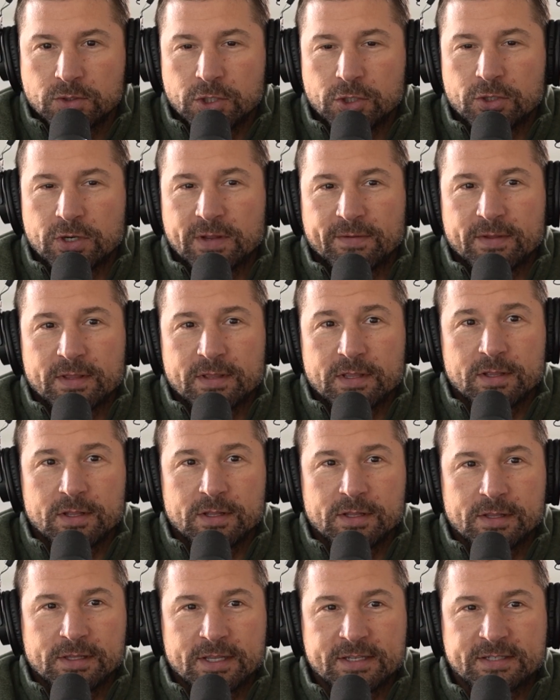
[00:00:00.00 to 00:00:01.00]
dude,
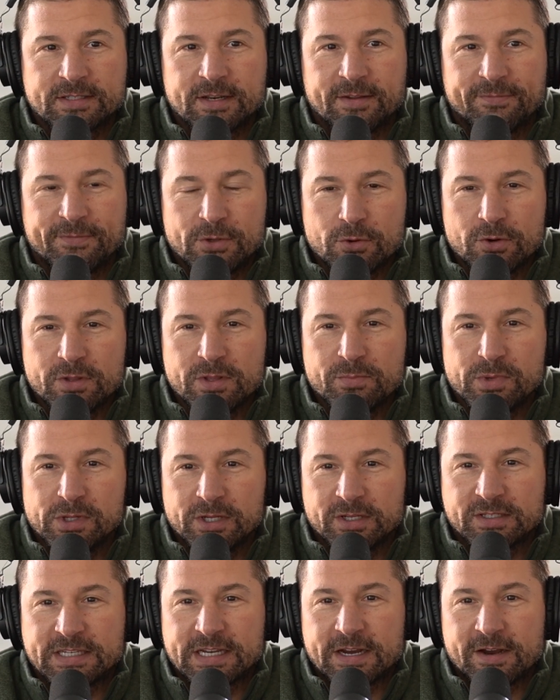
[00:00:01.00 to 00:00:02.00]
listen, if you're in the
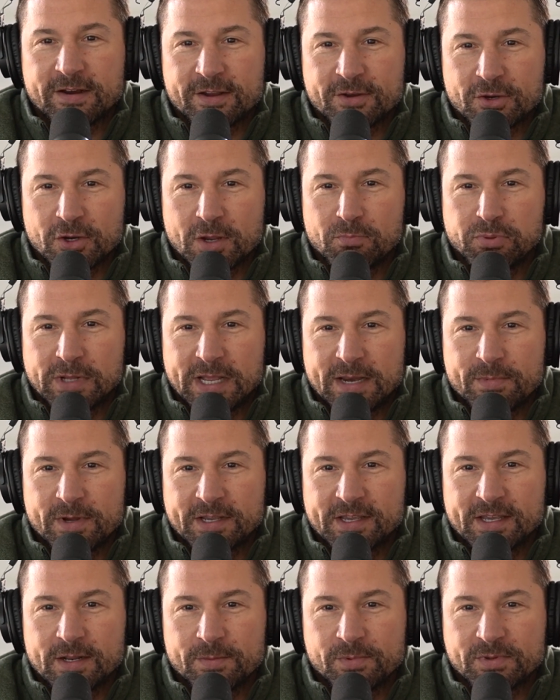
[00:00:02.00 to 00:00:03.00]
military and you're complaining about
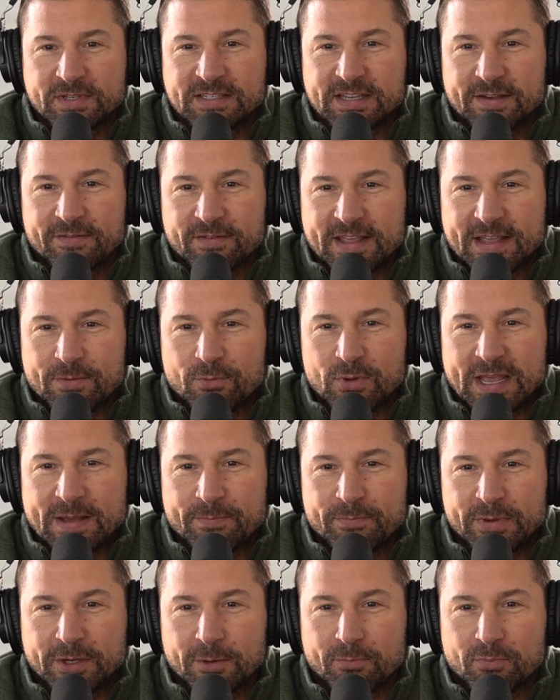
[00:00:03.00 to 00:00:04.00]
getting up at 7 a.m., we
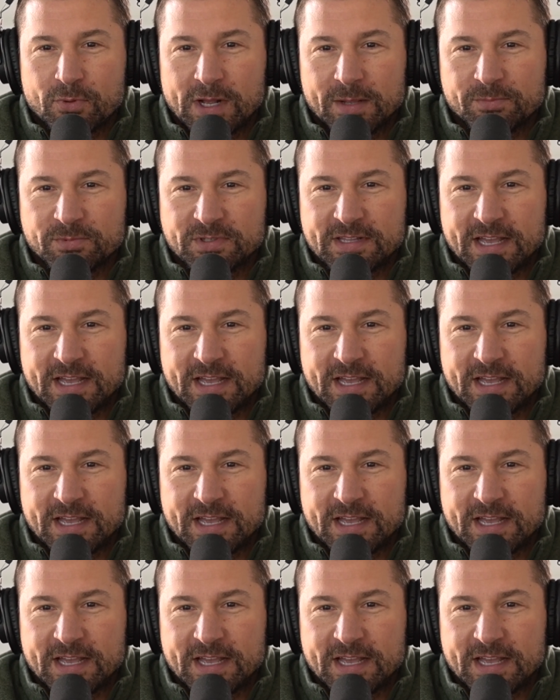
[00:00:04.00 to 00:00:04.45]
got bigger problems than